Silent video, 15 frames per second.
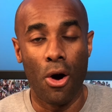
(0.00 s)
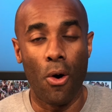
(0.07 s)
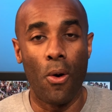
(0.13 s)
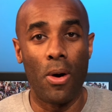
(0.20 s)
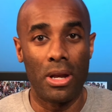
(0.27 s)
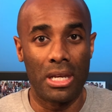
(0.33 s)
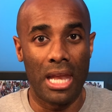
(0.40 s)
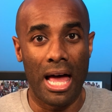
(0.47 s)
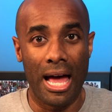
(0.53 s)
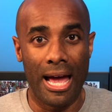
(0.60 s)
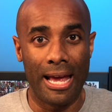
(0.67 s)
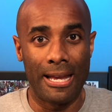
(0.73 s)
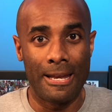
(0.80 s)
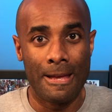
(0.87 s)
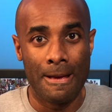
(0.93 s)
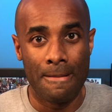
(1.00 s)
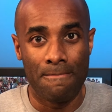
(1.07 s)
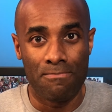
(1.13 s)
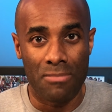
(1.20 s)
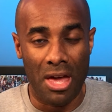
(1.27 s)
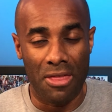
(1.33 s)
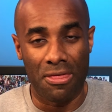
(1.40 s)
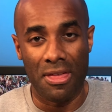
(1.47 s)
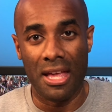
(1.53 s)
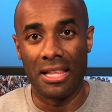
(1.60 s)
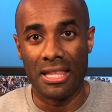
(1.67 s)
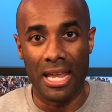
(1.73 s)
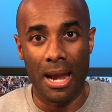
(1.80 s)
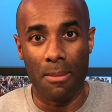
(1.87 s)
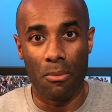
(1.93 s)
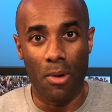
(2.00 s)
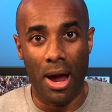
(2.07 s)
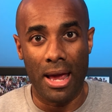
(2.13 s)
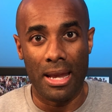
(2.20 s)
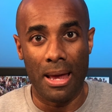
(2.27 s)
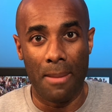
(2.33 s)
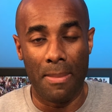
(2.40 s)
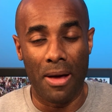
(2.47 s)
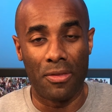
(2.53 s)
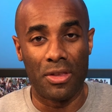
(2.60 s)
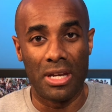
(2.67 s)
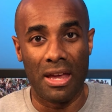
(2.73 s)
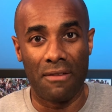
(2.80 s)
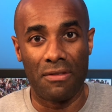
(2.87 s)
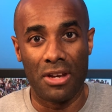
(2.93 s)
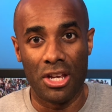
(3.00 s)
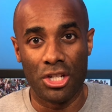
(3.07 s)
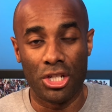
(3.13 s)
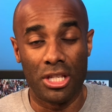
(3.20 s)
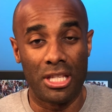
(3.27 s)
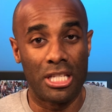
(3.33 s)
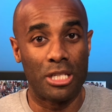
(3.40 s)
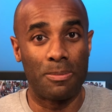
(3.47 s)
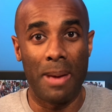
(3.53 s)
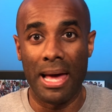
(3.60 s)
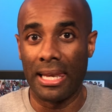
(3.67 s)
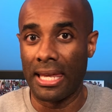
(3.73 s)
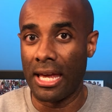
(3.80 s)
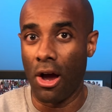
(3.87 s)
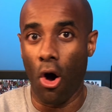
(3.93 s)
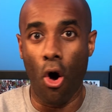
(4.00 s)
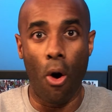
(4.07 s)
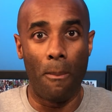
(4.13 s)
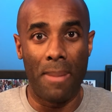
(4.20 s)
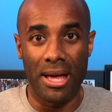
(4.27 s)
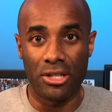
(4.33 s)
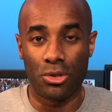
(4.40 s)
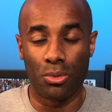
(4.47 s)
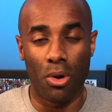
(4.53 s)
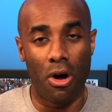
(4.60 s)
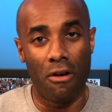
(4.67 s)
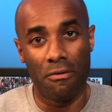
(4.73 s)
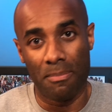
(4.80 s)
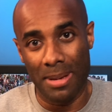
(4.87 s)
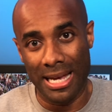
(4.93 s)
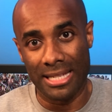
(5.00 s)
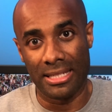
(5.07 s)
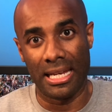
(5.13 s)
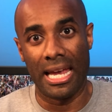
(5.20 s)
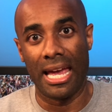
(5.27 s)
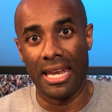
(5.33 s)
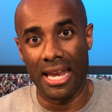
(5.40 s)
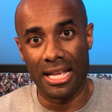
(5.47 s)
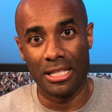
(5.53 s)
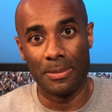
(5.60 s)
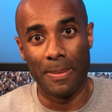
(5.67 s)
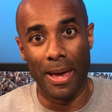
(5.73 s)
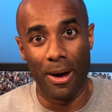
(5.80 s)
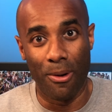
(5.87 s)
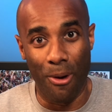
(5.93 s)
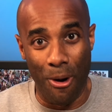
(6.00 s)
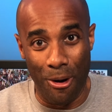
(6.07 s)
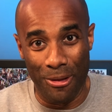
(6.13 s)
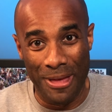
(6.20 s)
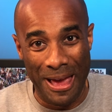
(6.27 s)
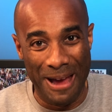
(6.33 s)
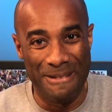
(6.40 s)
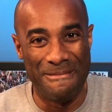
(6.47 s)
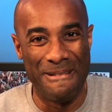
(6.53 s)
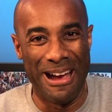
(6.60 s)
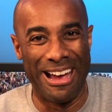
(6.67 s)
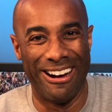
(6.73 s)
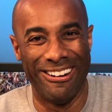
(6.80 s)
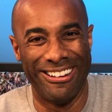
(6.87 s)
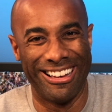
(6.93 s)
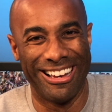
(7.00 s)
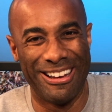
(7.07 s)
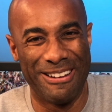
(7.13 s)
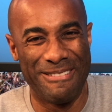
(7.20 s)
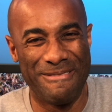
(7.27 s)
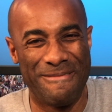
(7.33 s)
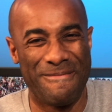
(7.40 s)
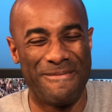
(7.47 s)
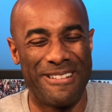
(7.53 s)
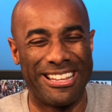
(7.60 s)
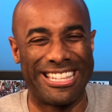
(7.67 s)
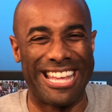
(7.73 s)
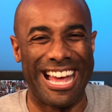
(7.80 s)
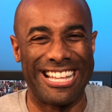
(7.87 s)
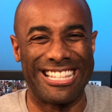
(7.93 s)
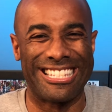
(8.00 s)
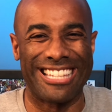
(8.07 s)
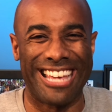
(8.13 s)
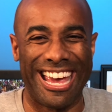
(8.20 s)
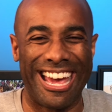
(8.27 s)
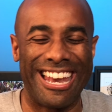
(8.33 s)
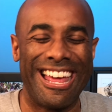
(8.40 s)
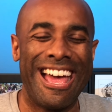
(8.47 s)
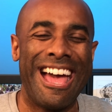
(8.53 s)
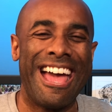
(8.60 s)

online. I think that I'm right about the definition. The spelling, all bets are off because I cannot spell all. Well, with that said,